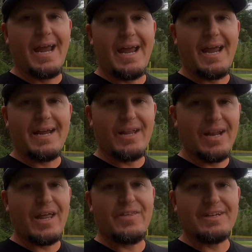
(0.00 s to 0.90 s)
And a
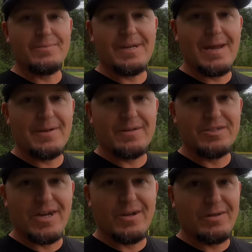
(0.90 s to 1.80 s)
lot of things have been happening on the channel,